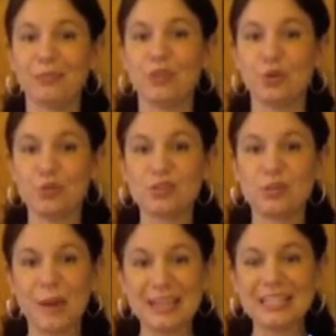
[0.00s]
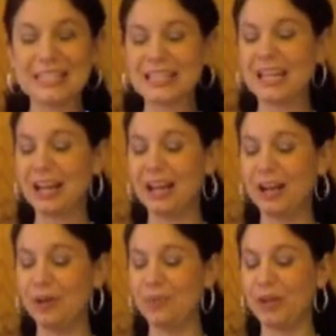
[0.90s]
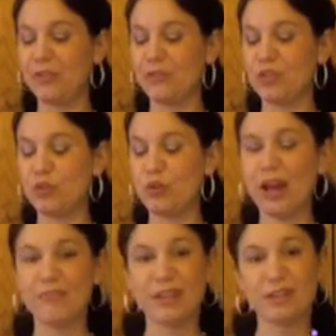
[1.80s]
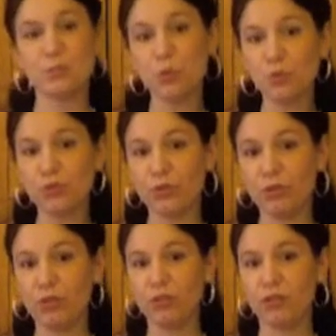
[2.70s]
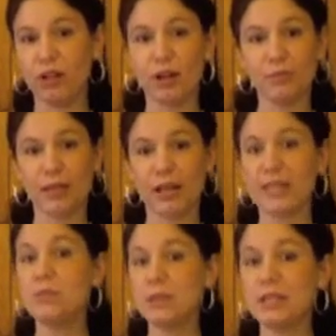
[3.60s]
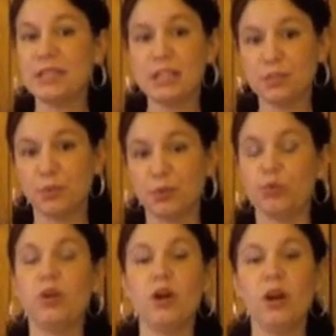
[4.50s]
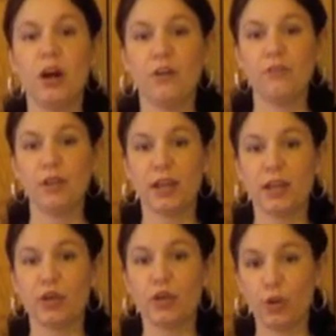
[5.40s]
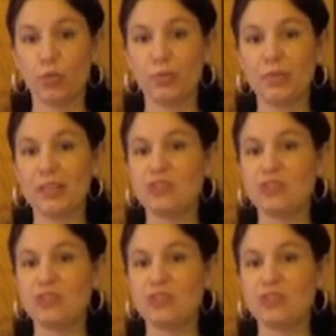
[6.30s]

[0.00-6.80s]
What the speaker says: dose dependency. If you have a spoonful, like a heaping teaspoon of a herb, that's